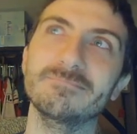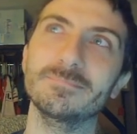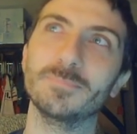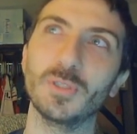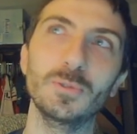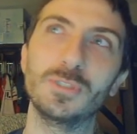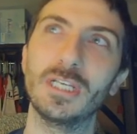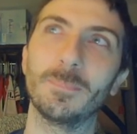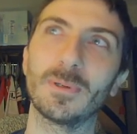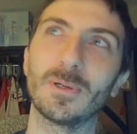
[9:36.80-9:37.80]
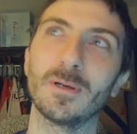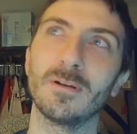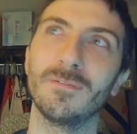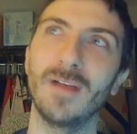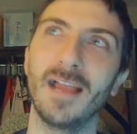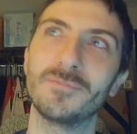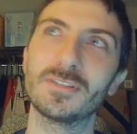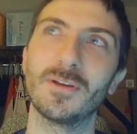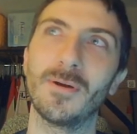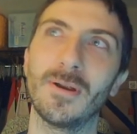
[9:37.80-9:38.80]
blue chipper,
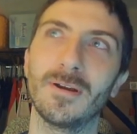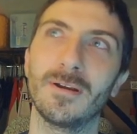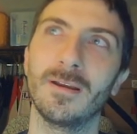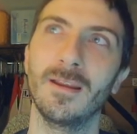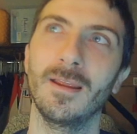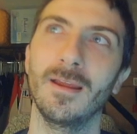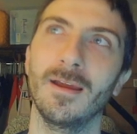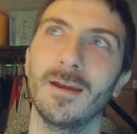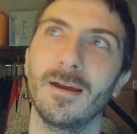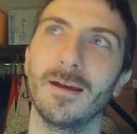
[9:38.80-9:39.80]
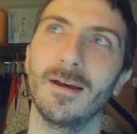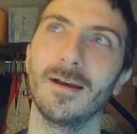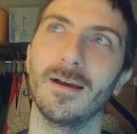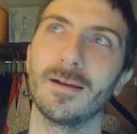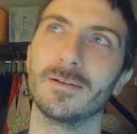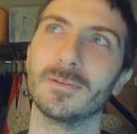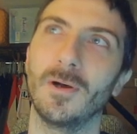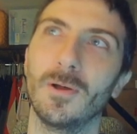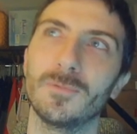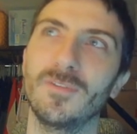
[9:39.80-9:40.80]
5-star,
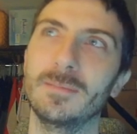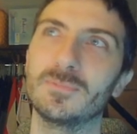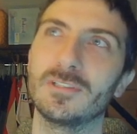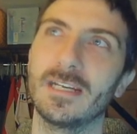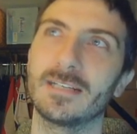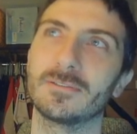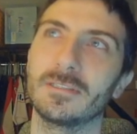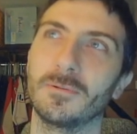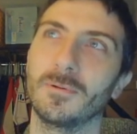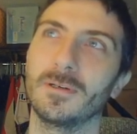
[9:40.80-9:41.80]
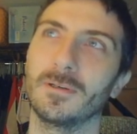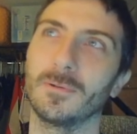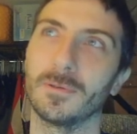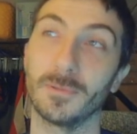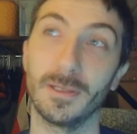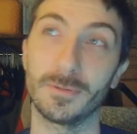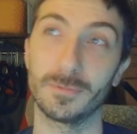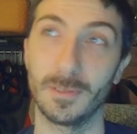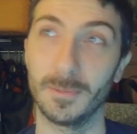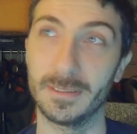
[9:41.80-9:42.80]
Hall of Fame trajectory corner, or do I
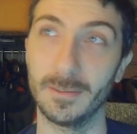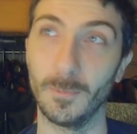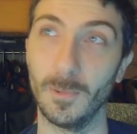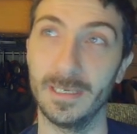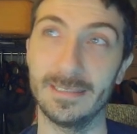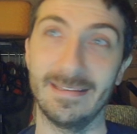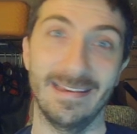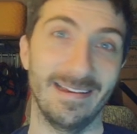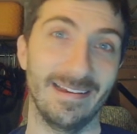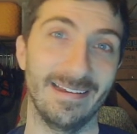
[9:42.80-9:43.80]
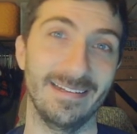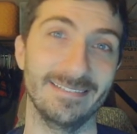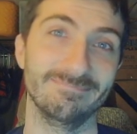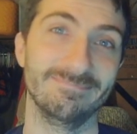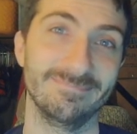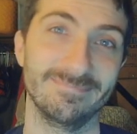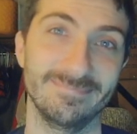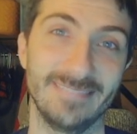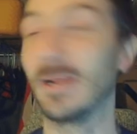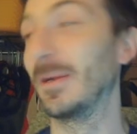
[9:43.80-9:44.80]
throw at the white guy?
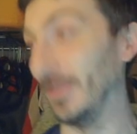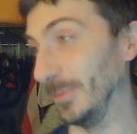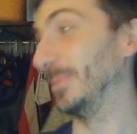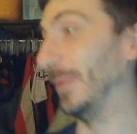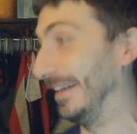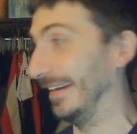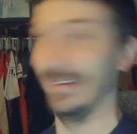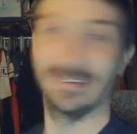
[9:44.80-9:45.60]
Yeah, I'm gonna throw at the white guy.